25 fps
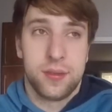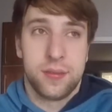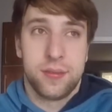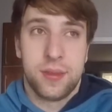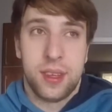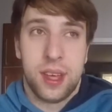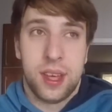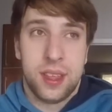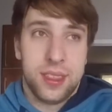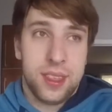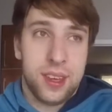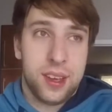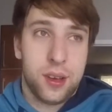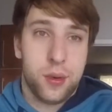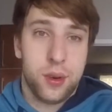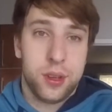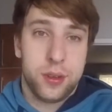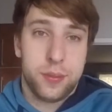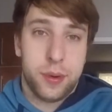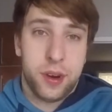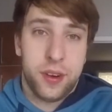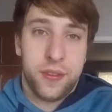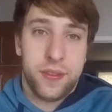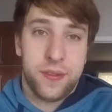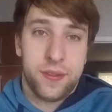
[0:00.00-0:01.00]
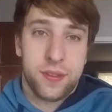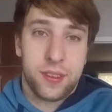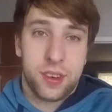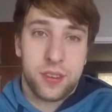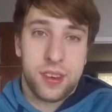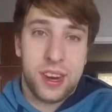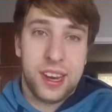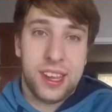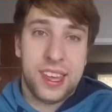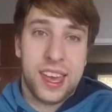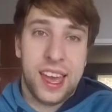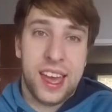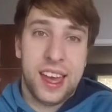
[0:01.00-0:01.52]
I think it was
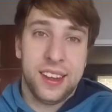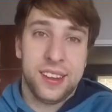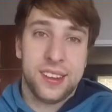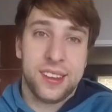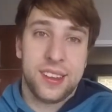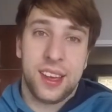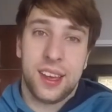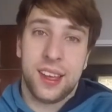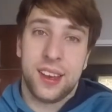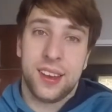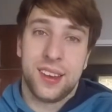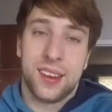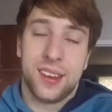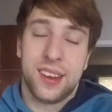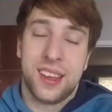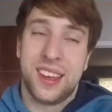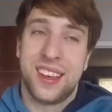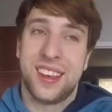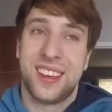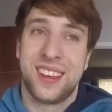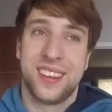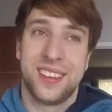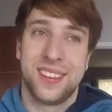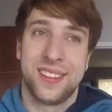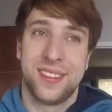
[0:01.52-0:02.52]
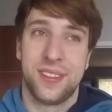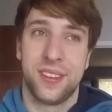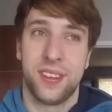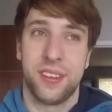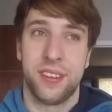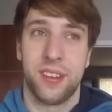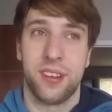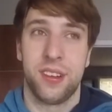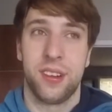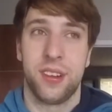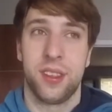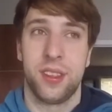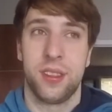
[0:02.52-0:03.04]
great casting
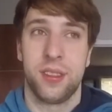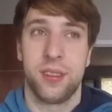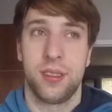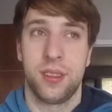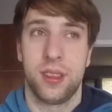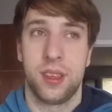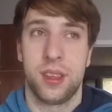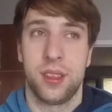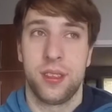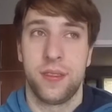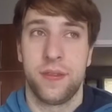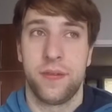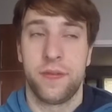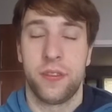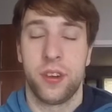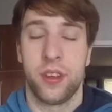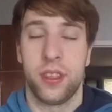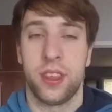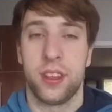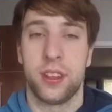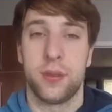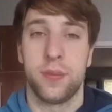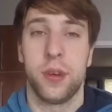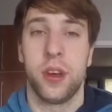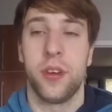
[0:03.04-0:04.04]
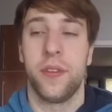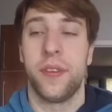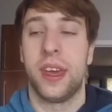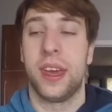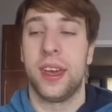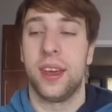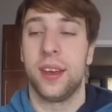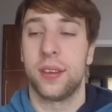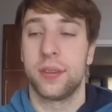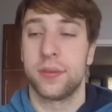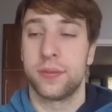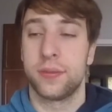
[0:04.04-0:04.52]
for this movie.